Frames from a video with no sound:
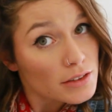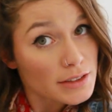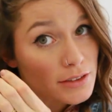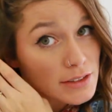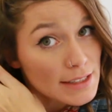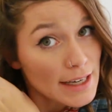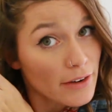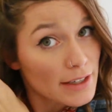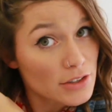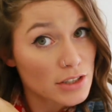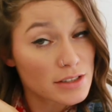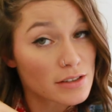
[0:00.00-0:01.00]
So see how
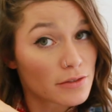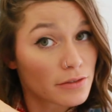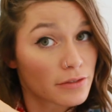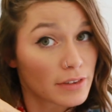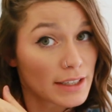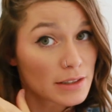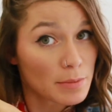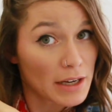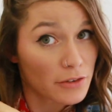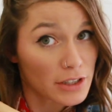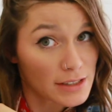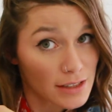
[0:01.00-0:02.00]
I just flicked
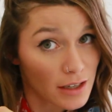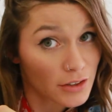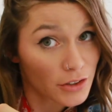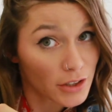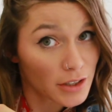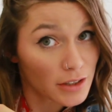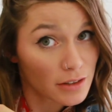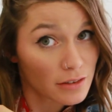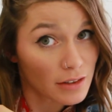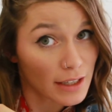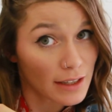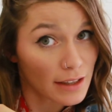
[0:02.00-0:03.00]
my wrist under
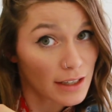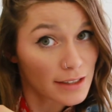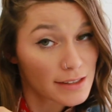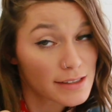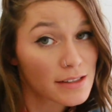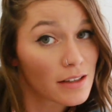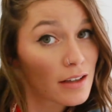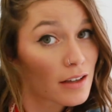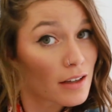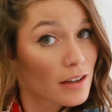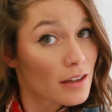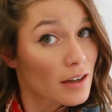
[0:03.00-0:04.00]
like this,
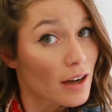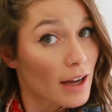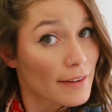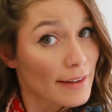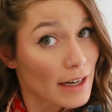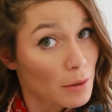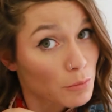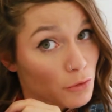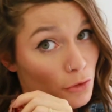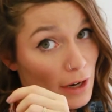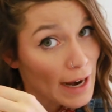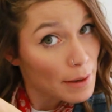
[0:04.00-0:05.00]
and then
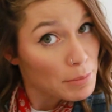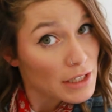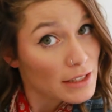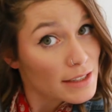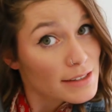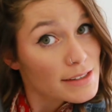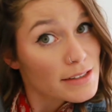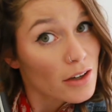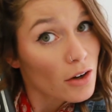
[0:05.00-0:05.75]
I'm wrapping this